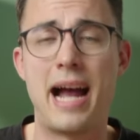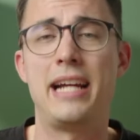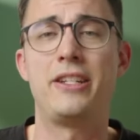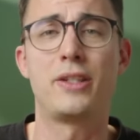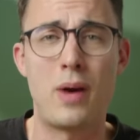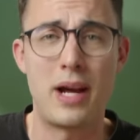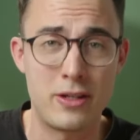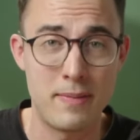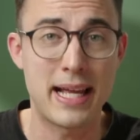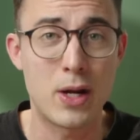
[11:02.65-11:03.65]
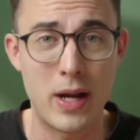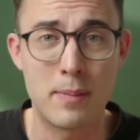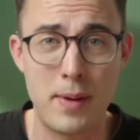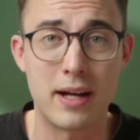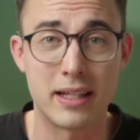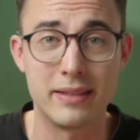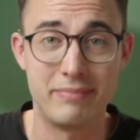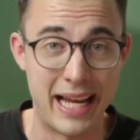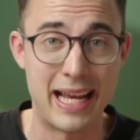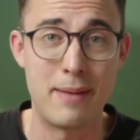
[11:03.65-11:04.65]
I just wanted to make a quick buck.
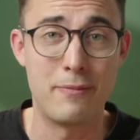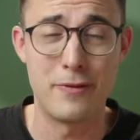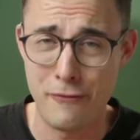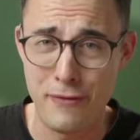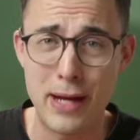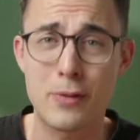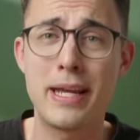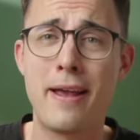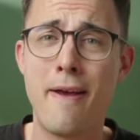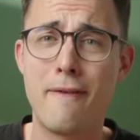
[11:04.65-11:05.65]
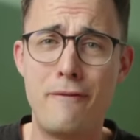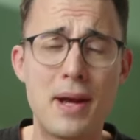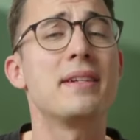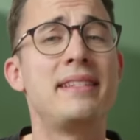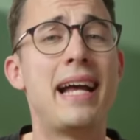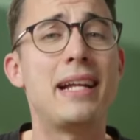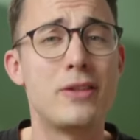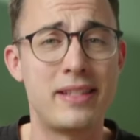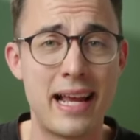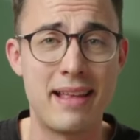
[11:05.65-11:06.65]
And I'm very, very sad
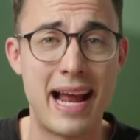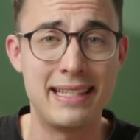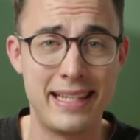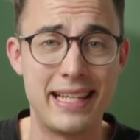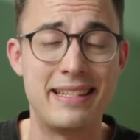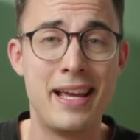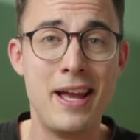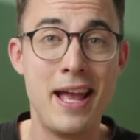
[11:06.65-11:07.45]
to say that I did.